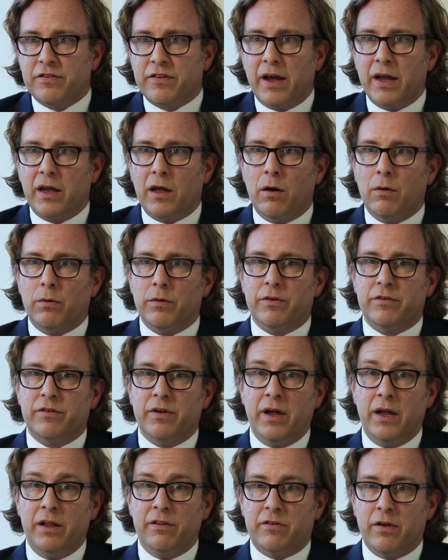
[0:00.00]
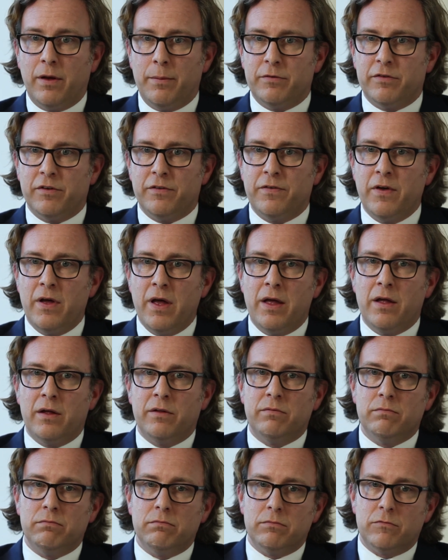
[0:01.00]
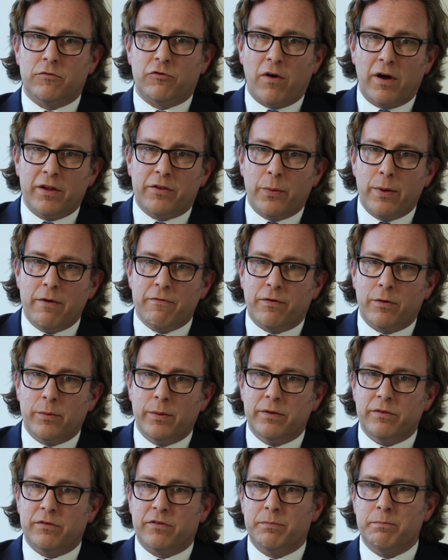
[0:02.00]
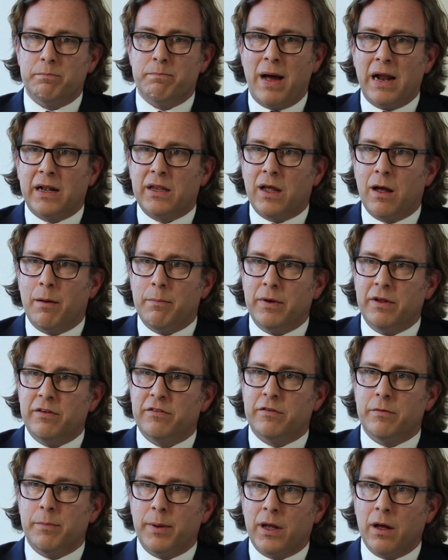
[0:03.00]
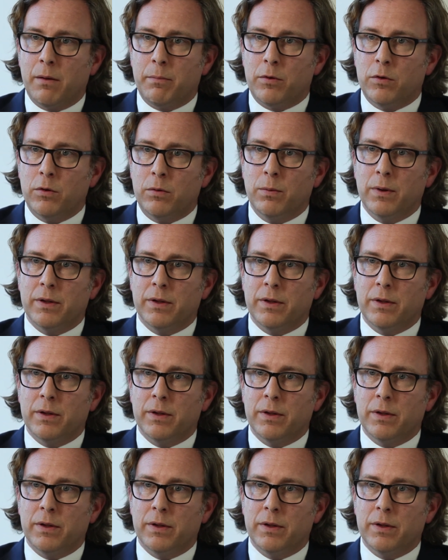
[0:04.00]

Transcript: stakeholders, in terms of trying to influence bad companies to become good